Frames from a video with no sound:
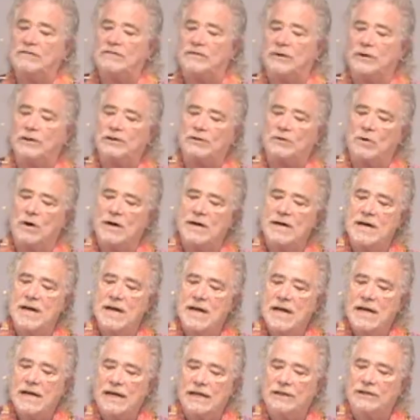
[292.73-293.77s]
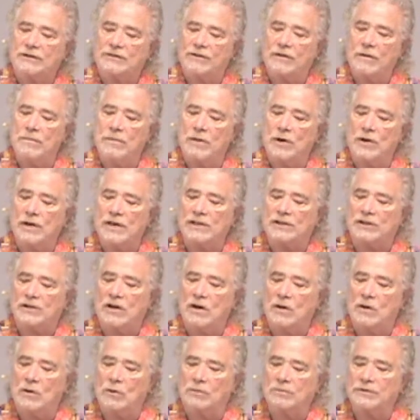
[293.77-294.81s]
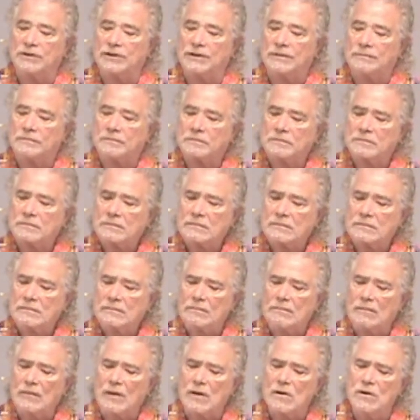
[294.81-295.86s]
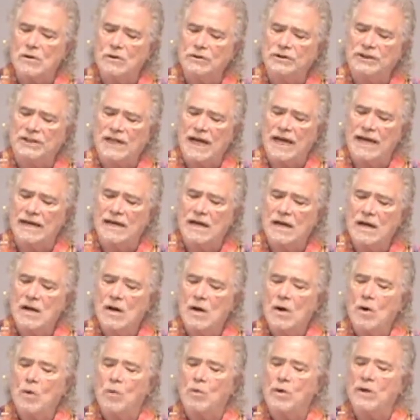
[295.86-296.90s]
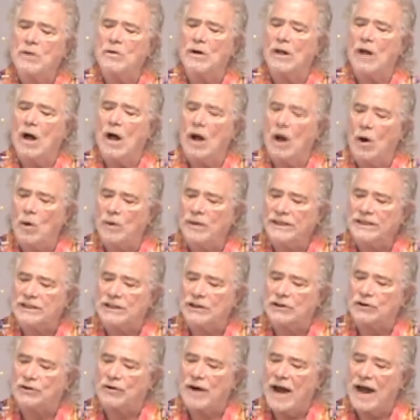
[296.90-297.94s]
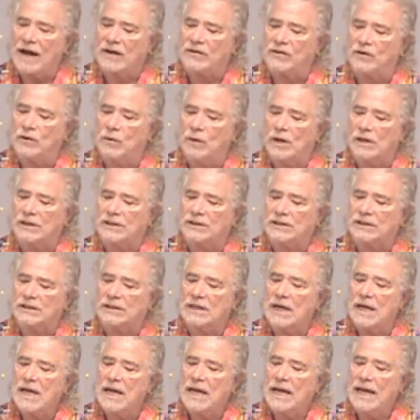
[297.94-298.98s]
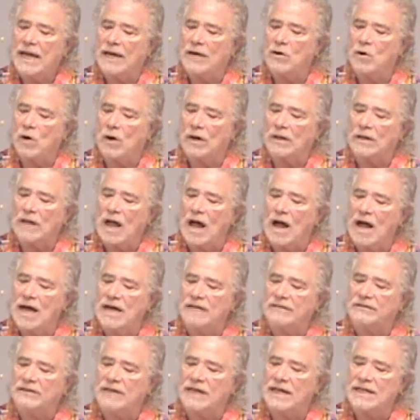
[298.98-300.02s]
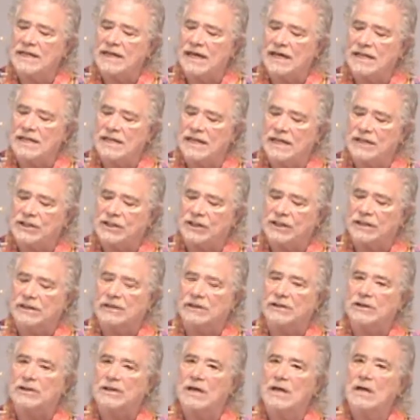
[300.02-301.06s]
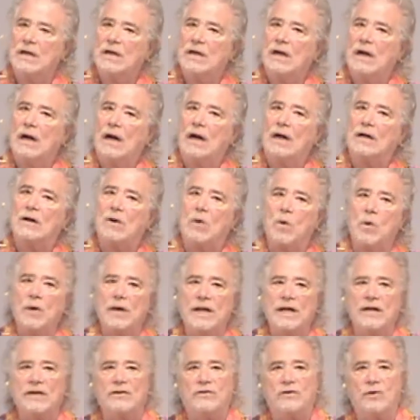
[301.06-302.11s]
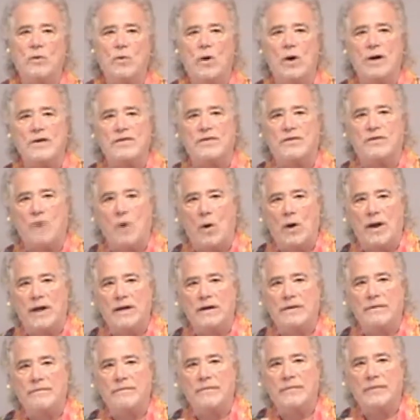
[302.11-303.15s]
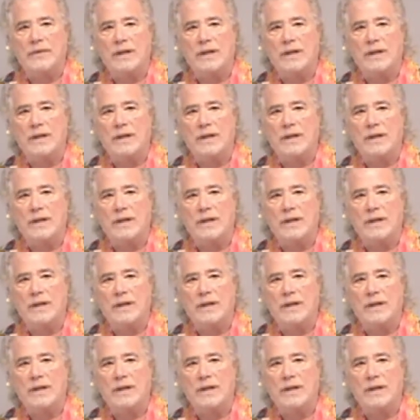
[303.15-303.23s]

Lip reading: The first one is from Ernest Holmes, who said, "We will always attract to us in our lives and conditions according to our thought."